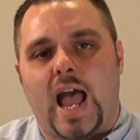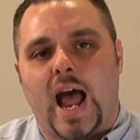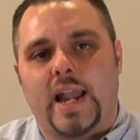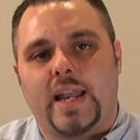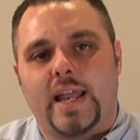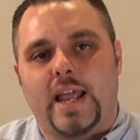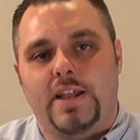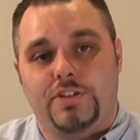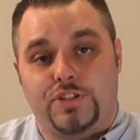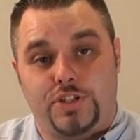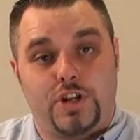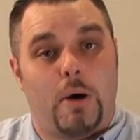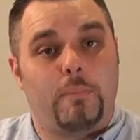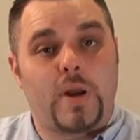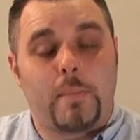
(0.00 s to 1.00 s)
at is
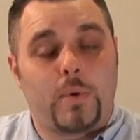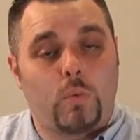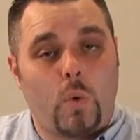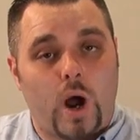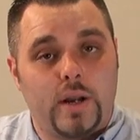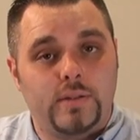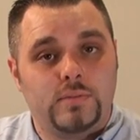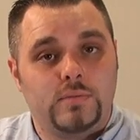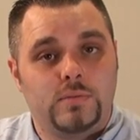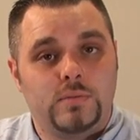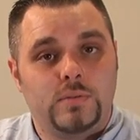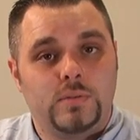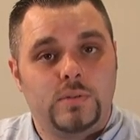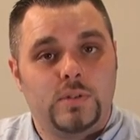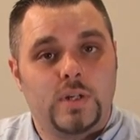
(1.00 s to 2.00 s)
sump number one,
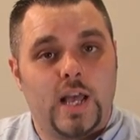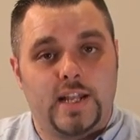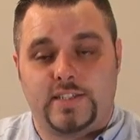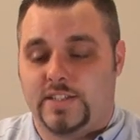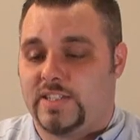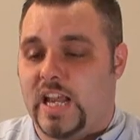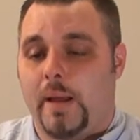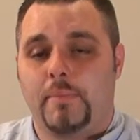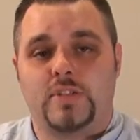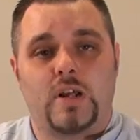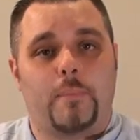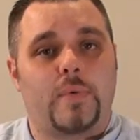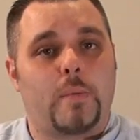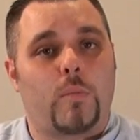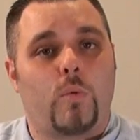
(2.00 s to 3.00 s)
it's the same
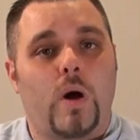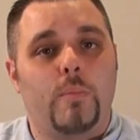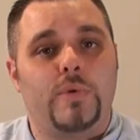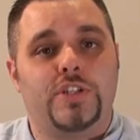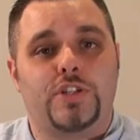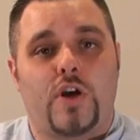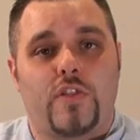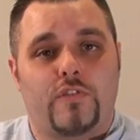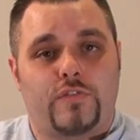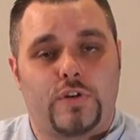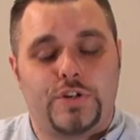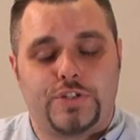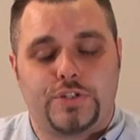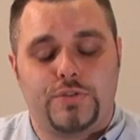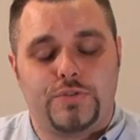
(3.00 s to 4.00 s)
sump number one we saw on the
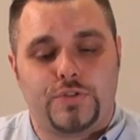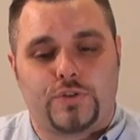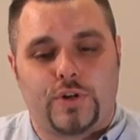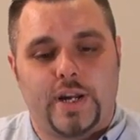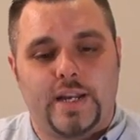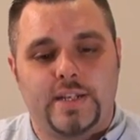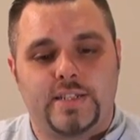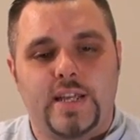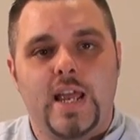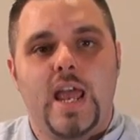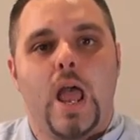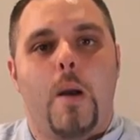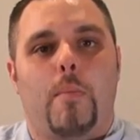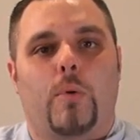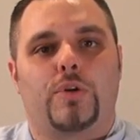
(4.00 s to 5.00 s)
first two screens,
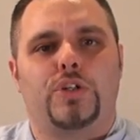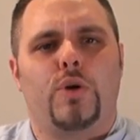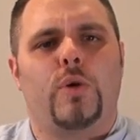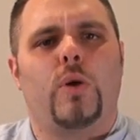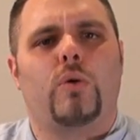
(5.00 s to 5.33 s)
but we're showing